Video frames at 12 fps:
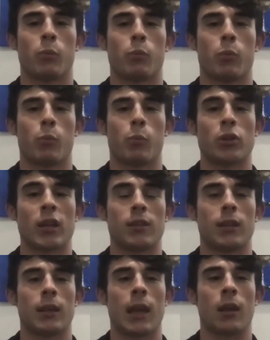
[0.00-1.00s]

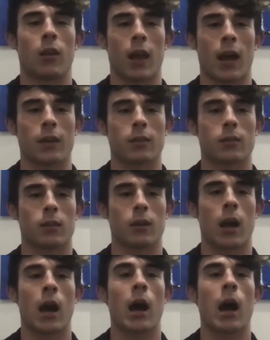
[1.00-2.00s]
presenting in class,
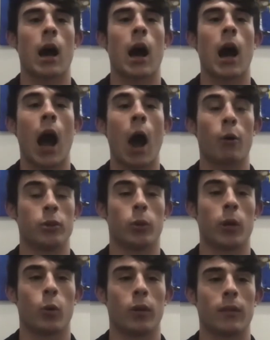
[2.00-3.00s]
I was the only
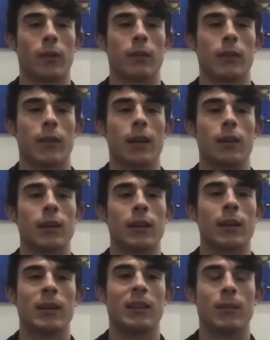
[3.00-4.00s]
one
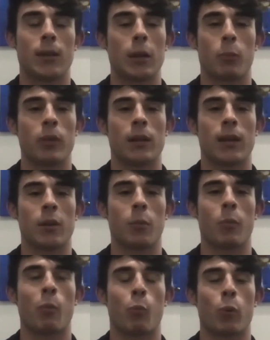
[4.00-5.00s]
didn't didn't
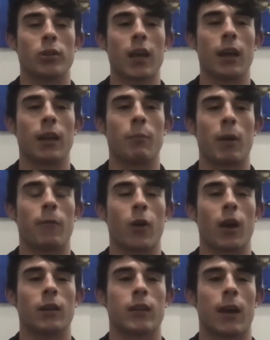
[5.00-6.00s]
present, and my
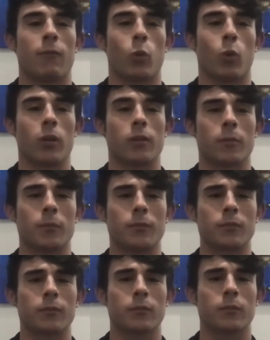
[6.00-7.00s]
friends afterwards,
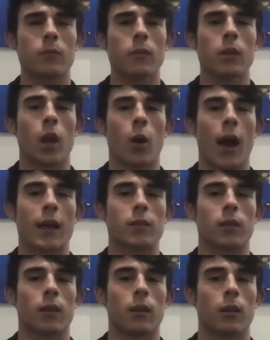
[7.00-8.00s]
you know, asked,
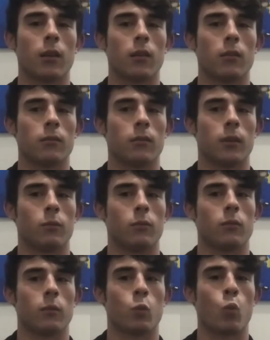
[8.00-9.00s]
you know,
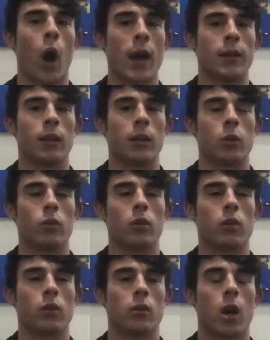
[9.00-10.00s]
why didn't you
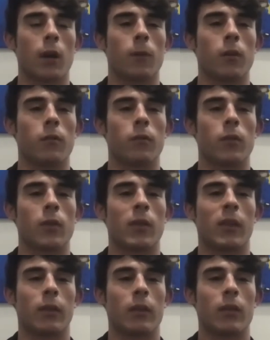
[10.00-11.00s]
talk in front of the,
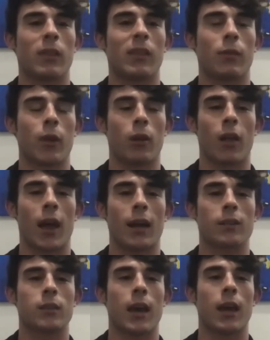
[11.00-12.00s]
the, the,
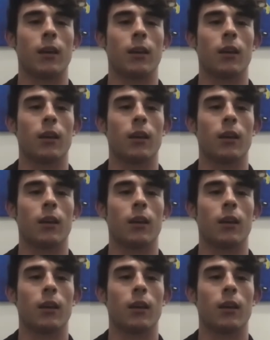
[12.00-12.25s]
class? And